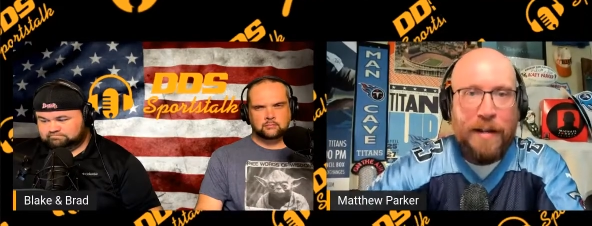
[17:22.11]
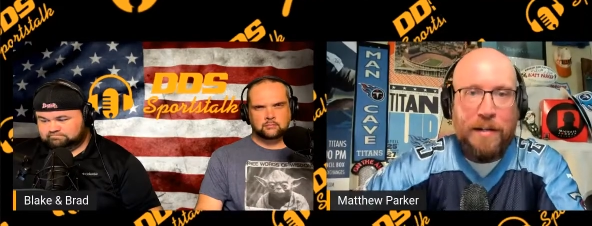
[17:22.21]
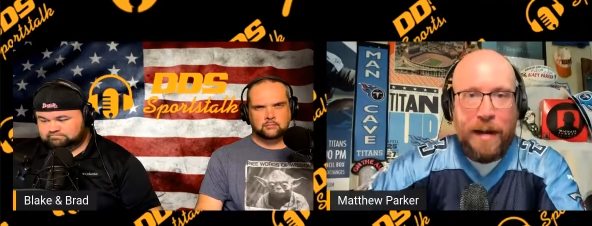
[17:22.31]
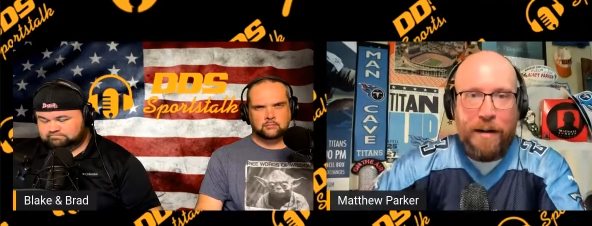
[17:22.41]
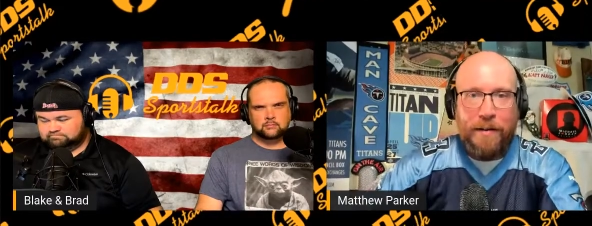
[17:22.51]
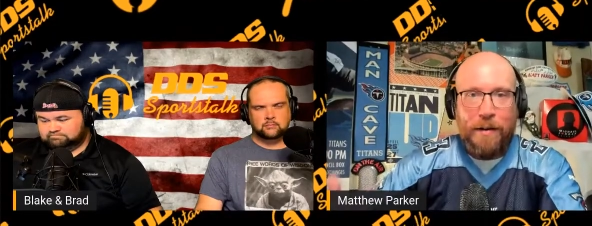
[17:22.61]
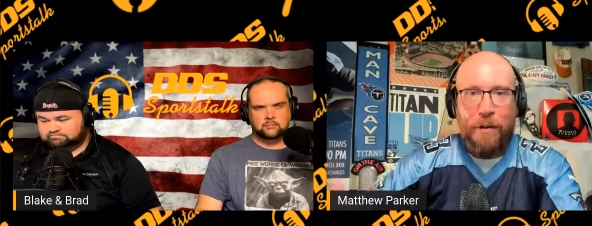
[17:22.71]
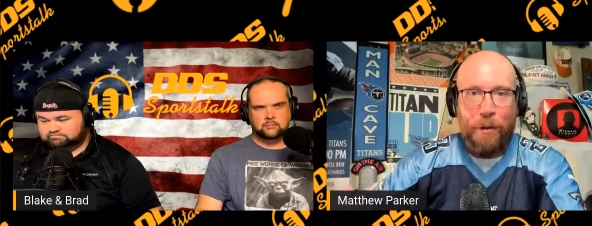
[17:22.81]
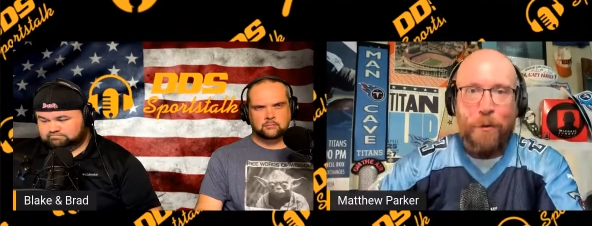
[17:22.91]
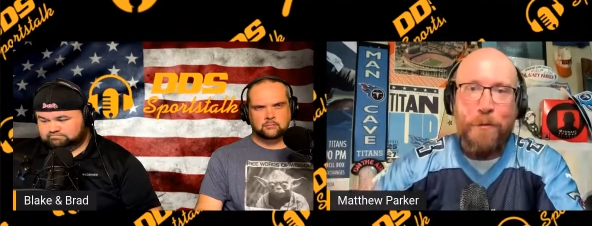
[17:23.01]
Speaker 1: And they just got to
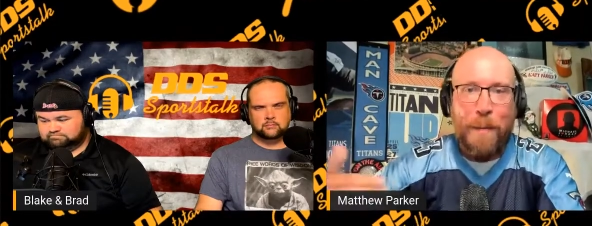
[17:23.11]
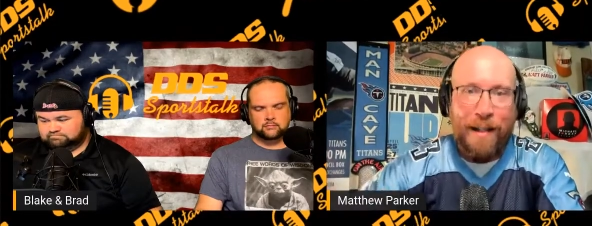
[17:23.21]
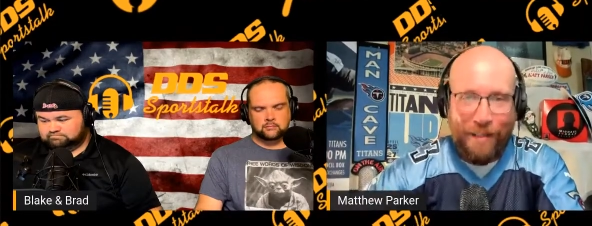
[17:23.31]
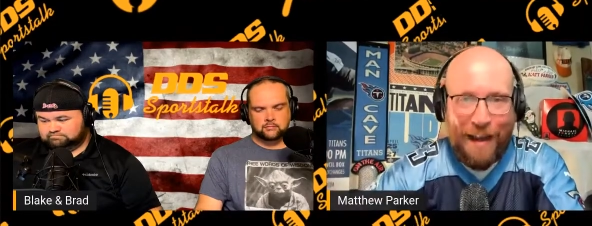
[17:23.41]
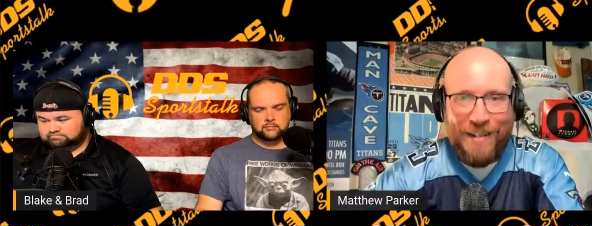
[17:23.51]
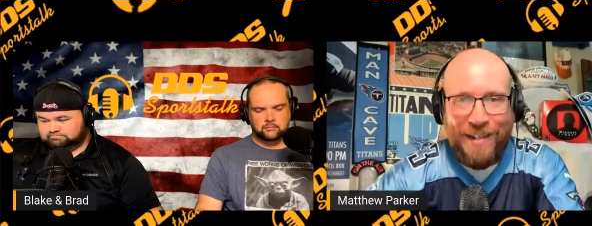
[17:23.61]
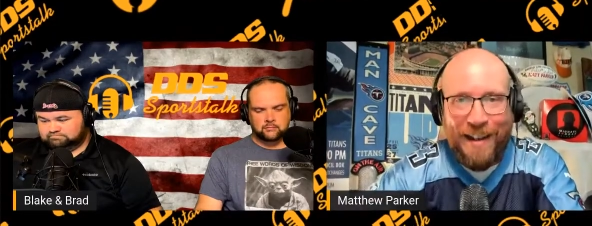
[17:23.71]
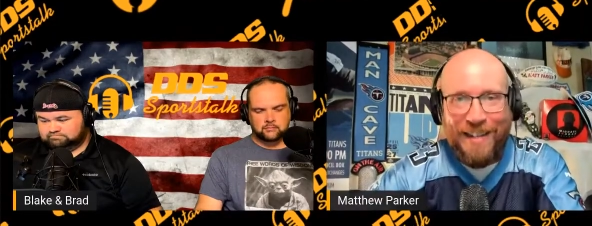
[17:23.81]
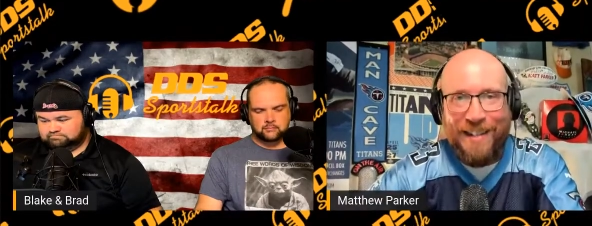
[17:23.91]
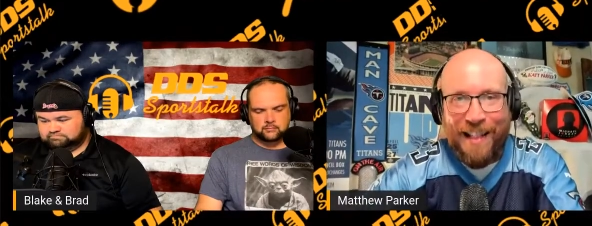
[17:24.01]
lose by less
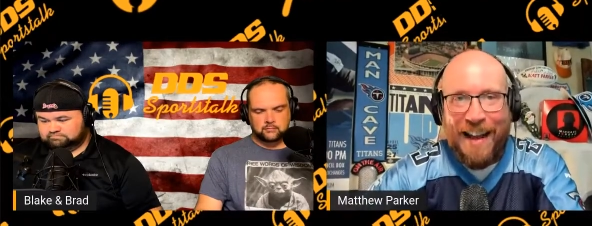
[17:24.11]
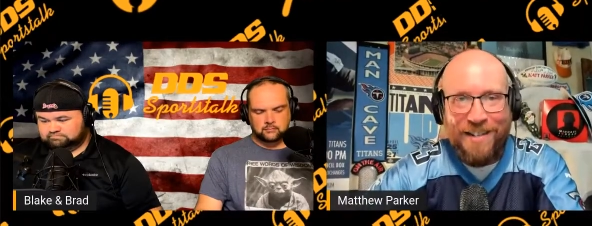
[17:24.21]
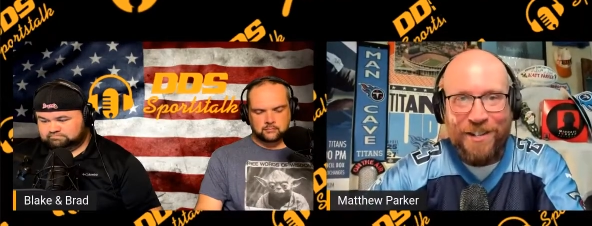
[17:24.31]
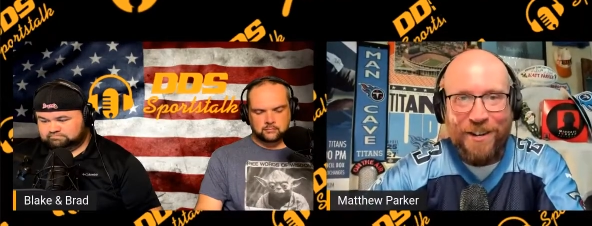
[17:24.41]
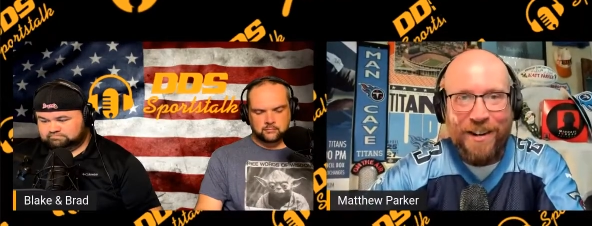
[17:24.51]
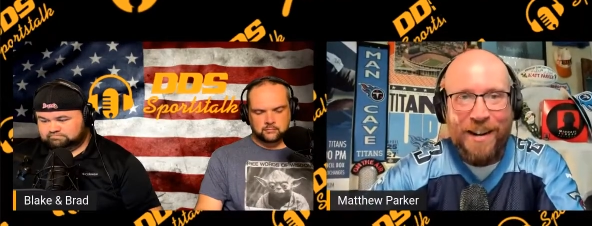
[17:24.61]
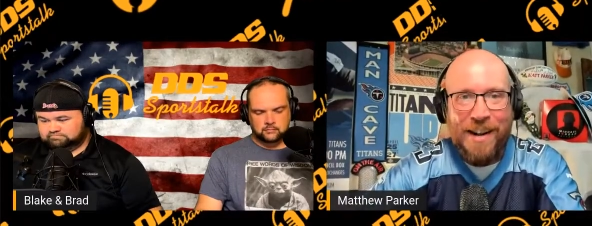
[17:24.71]
than they did last year.